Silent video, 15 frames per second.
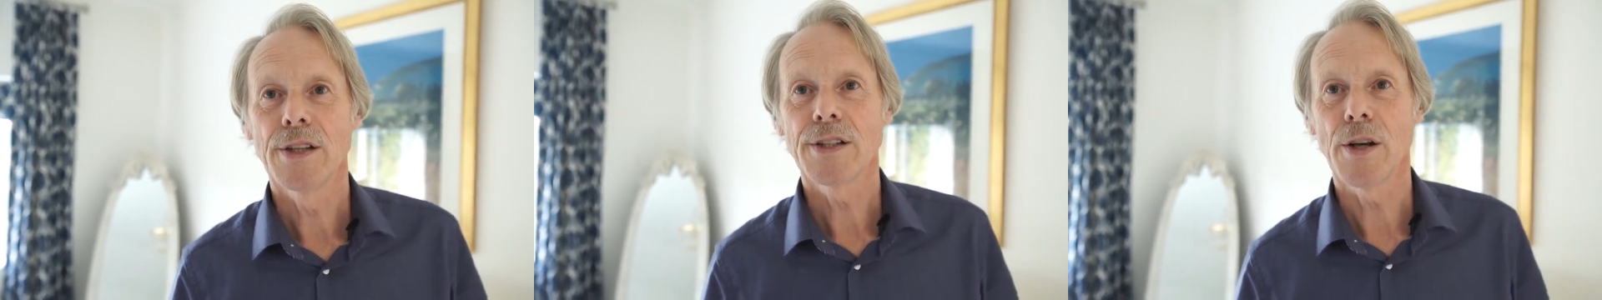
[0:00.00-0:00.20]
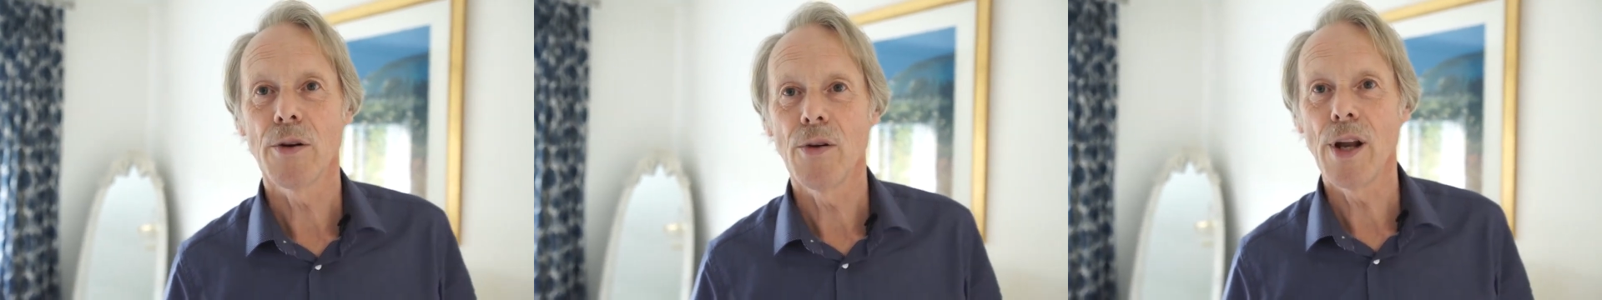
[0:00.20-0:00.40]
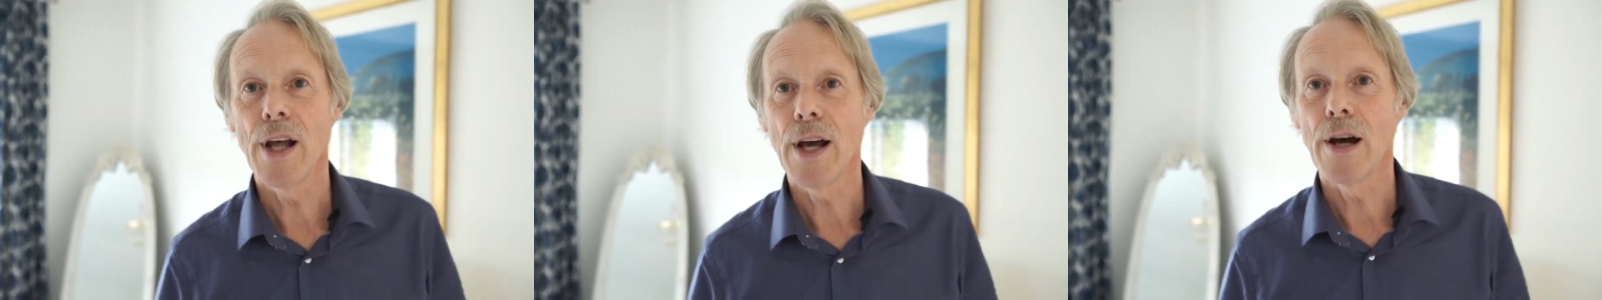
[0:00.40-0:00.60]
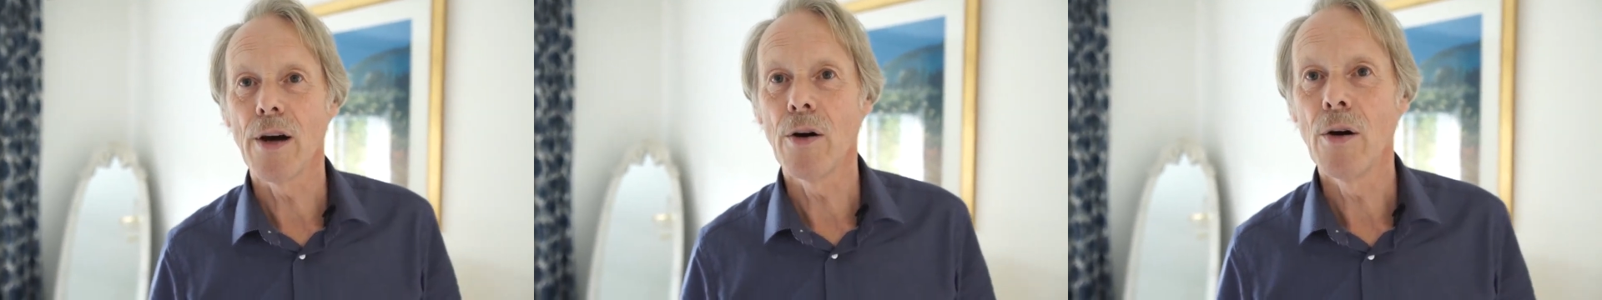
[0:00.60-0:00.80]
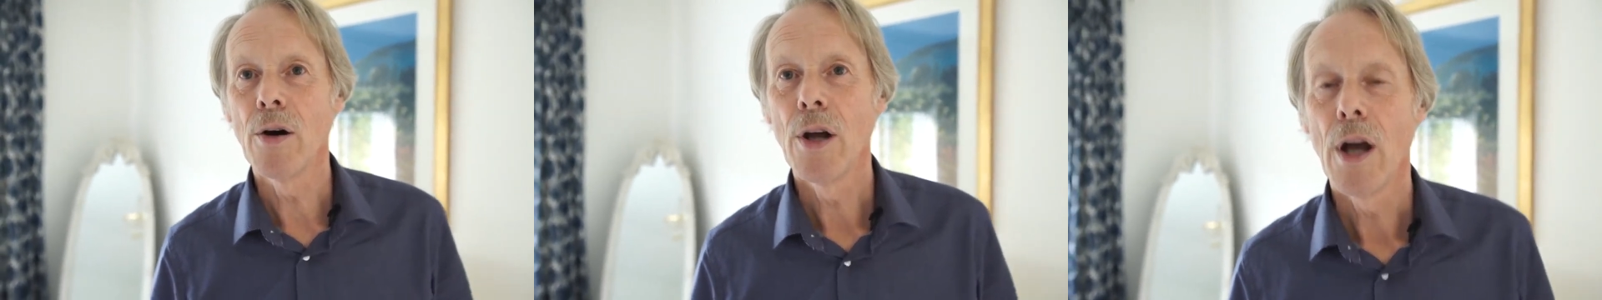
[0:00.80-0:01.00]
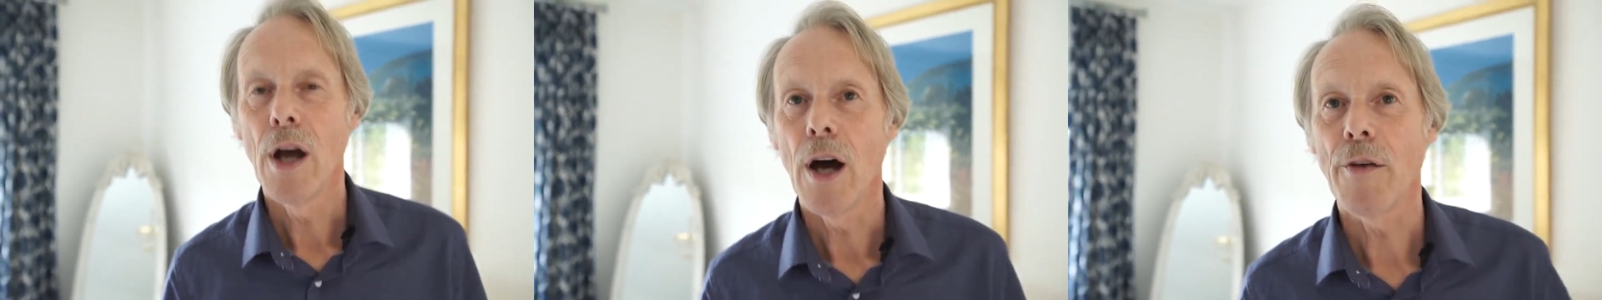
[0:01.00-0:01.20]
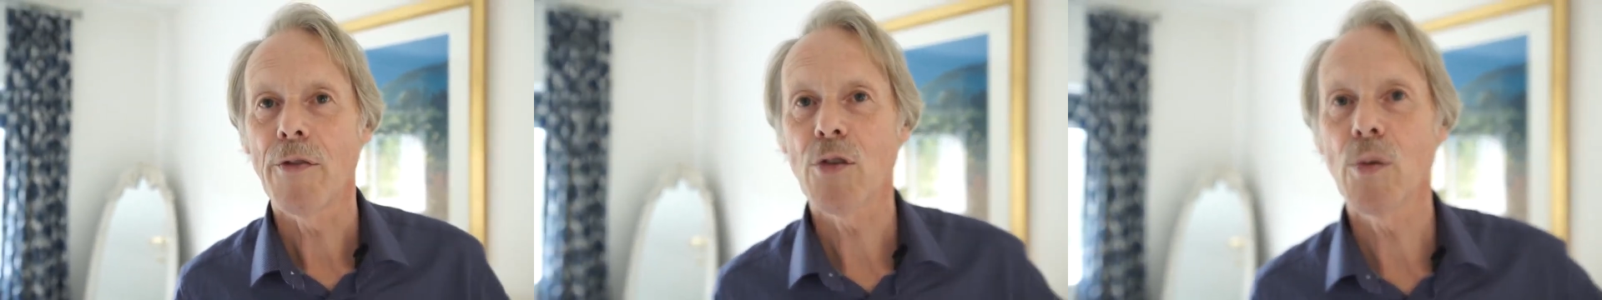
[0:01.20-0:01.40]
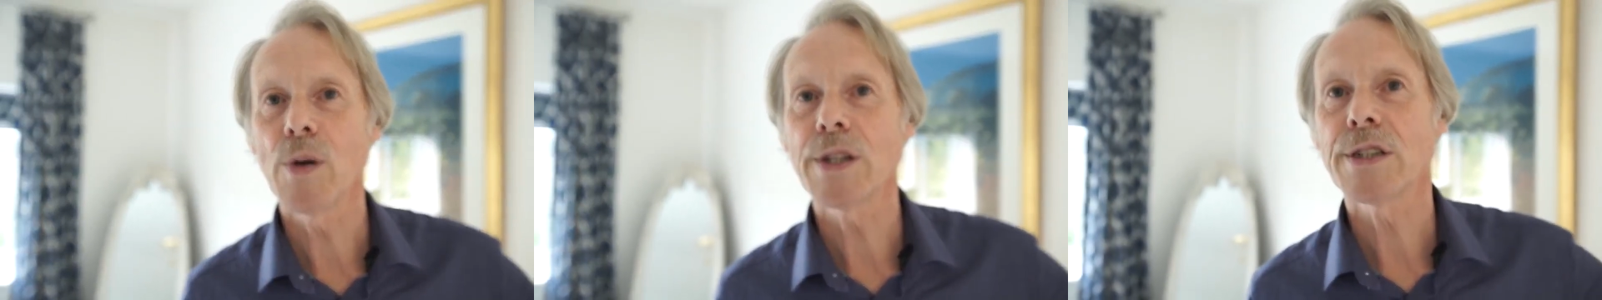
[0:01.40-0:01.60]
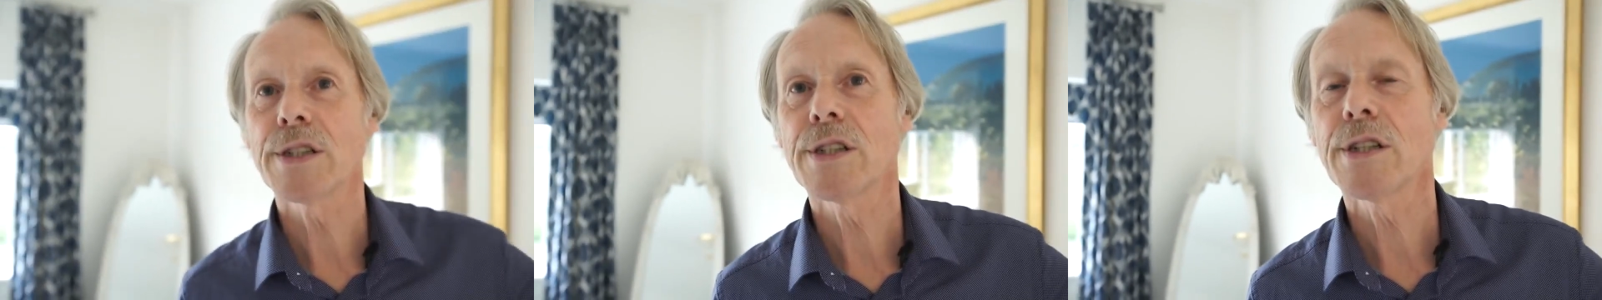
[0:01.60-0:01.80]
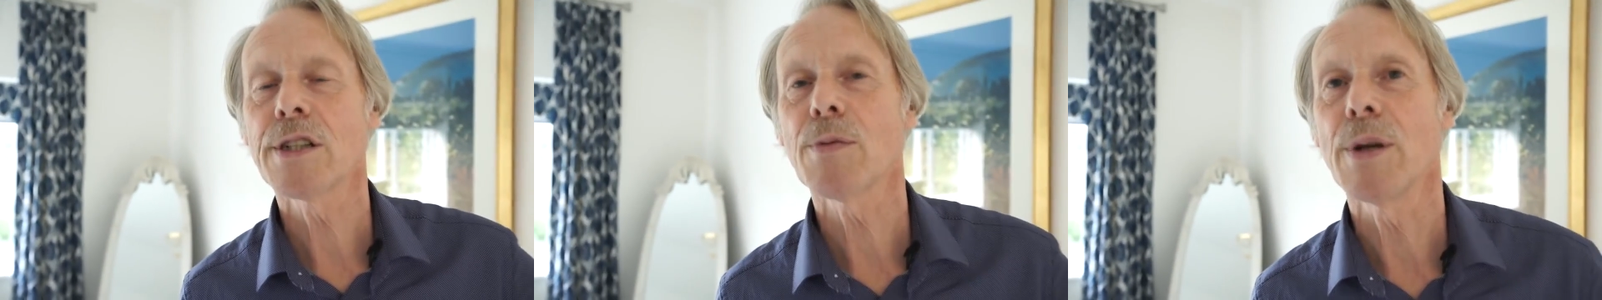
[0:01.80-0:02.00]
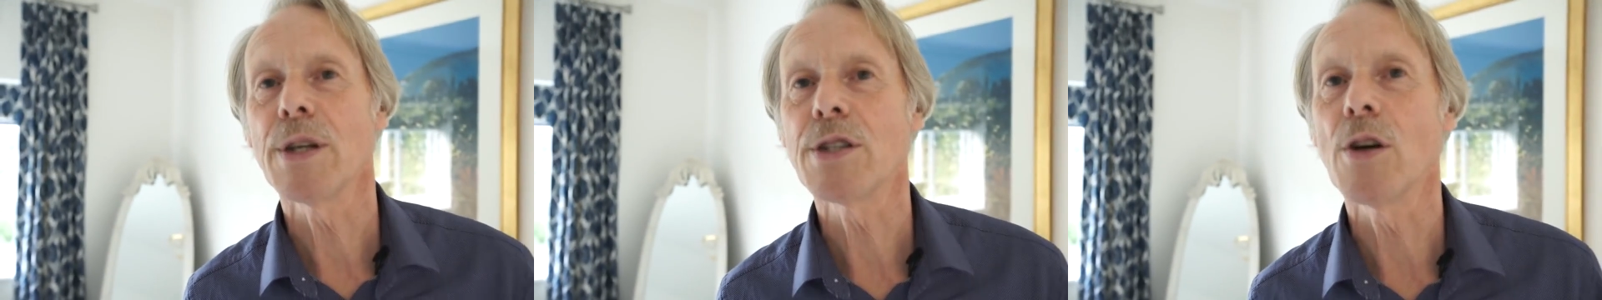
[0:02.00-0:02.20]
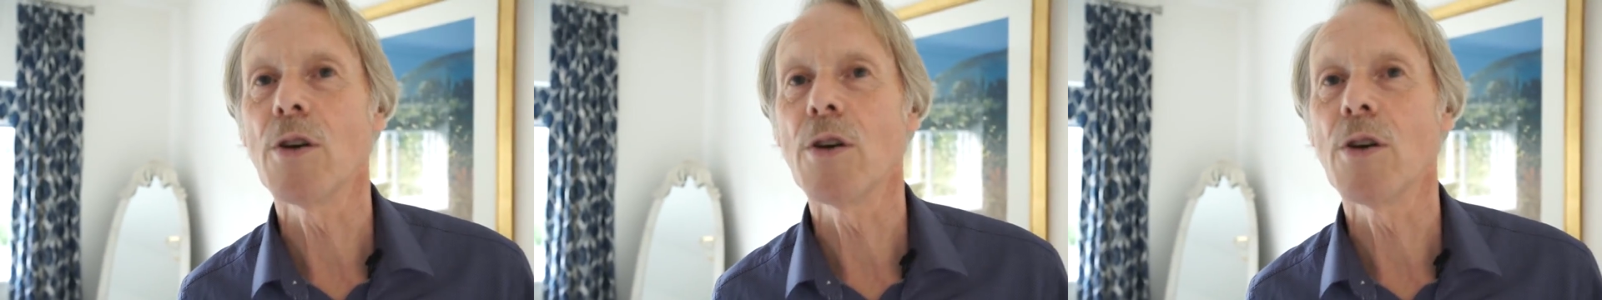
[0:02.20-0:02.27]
So now I've switched the switch